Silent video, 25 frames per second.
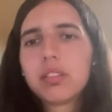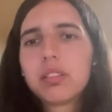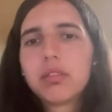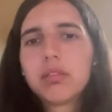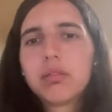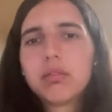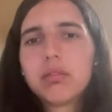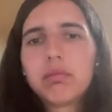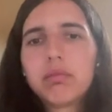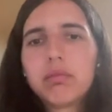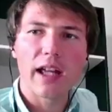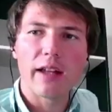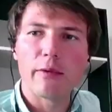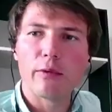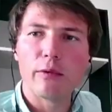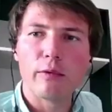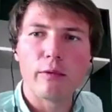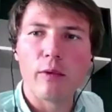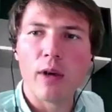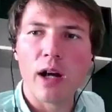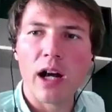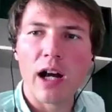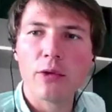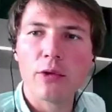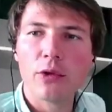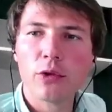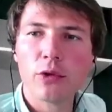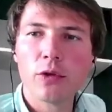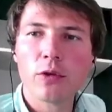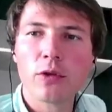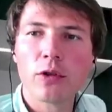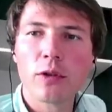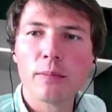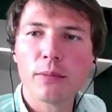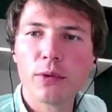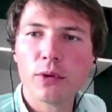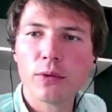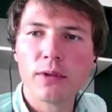Yeah, and how do you
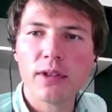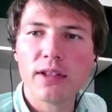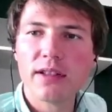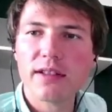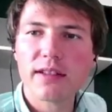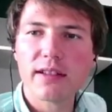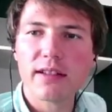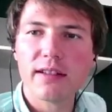compute these